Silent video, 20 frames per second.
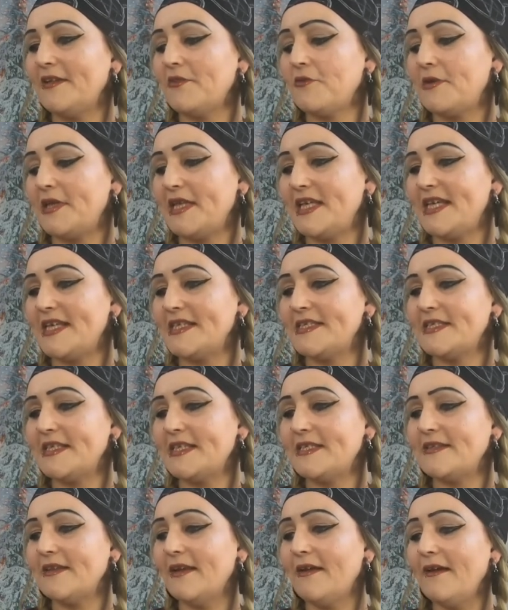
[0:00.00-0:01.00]
Three
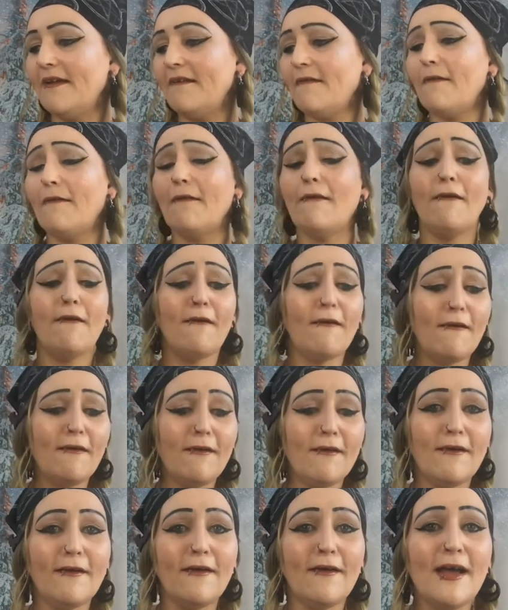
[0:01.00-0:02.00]
kisses.
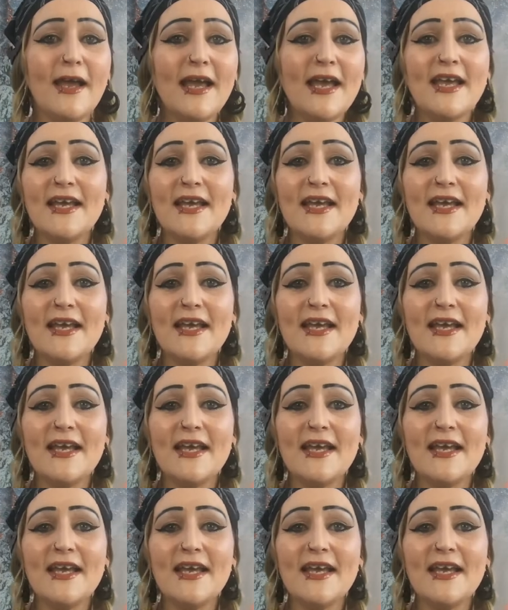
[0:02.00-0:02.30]
Aww.